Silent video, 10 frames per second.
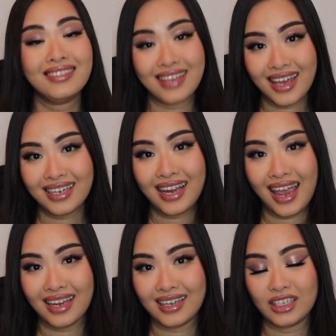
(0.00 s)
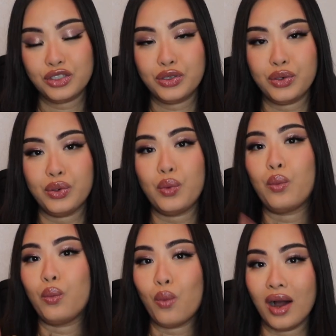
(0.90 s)
Dedicated to
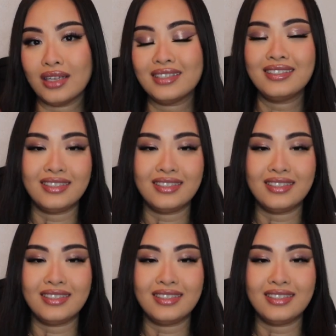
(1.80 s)
one